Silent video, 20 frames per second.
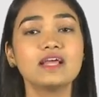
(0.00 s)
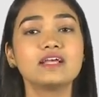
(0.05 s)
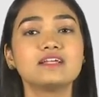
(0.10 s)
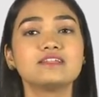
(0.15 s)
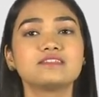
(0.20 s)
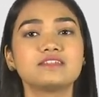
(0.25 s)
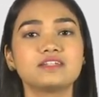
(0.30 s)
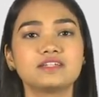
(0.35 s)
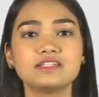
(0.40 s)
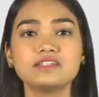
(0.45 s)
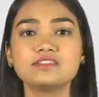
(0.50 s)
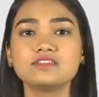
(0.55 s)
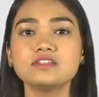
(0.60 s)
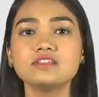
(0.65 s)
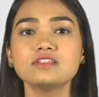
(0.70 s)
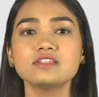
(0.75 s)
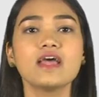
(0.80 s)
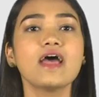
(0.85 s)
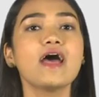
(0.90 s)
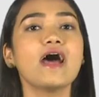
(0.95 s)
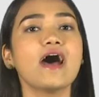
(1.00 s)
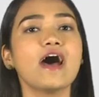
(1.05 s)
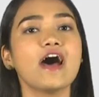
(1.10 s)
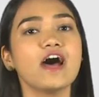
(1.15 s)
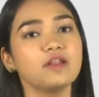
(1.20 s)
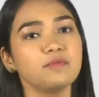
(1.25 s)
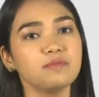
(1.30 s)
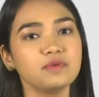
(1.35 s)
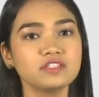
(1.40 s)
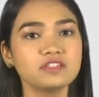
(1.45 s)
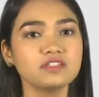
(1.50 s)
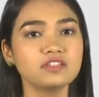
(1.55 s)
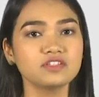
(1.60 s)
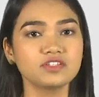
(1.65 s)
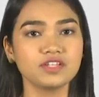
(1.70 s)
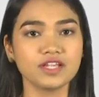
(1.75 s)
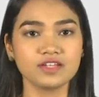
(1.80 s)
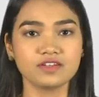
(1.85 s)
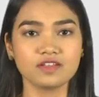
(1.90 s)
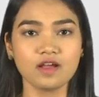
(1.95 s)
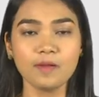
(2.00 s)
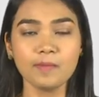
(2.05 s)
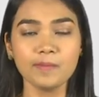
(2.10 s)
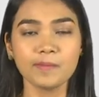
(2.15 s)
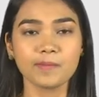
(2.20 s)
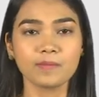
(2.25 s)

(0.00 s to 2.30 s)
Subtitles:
citizens, and business data.